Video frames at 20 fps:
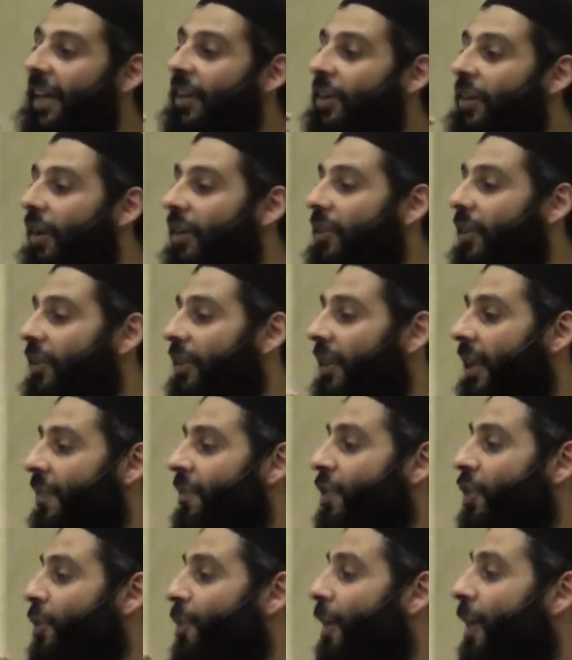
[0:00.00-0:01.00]
riyadat
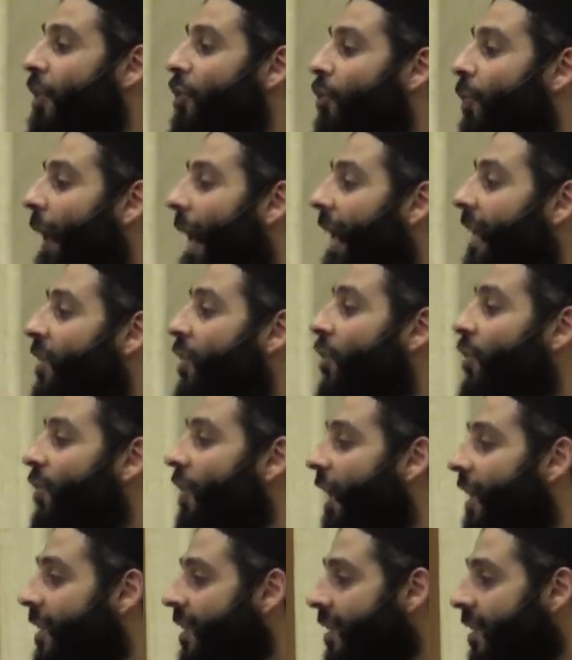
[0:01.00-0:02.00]
spiritual
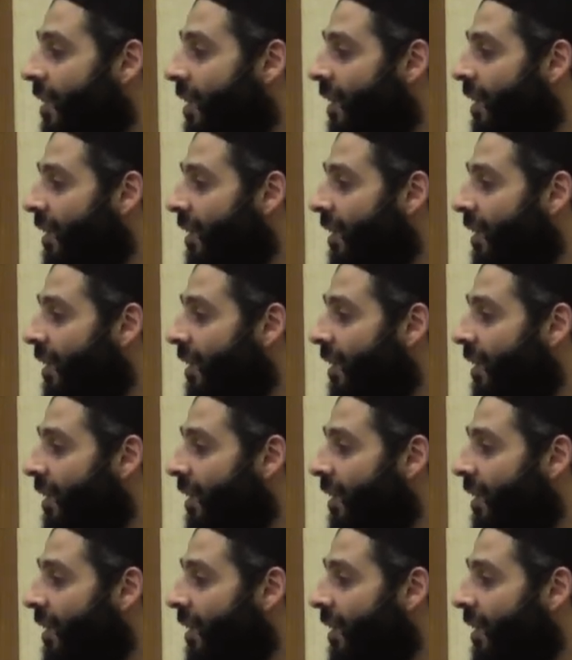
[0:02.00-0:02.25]
exercise.